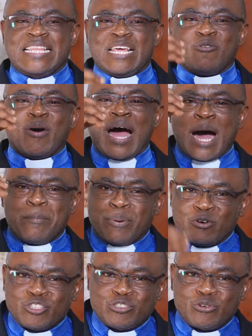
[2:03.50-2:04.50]
They were
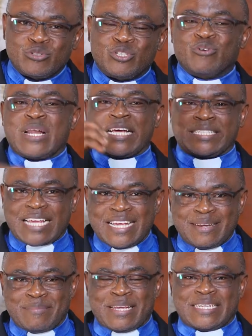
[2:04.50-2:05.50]
apostles on
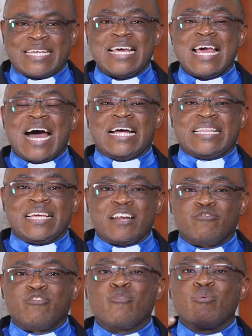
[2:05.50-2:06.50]
assignment. And
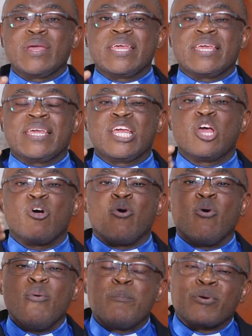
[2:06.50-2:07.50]
therefore we,
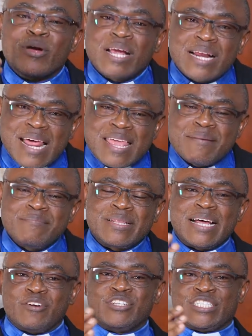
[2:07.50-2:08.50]
who proclaim
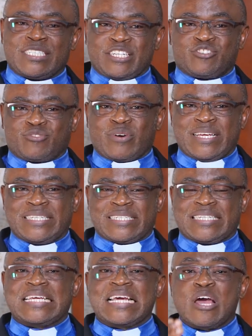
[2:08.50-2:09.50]
the Lord Jesus
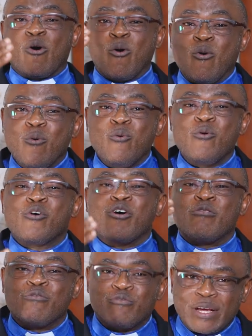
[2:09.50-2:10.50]
Christ, who
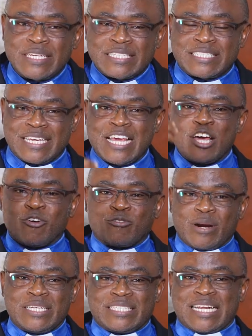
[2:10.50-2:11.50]
confess
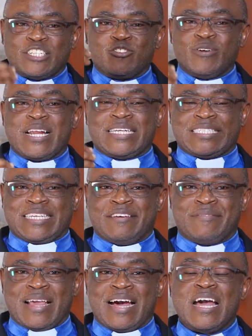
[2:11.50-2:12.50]
Christ as Lord and
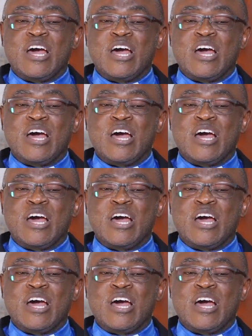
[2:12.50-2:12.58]
Savior,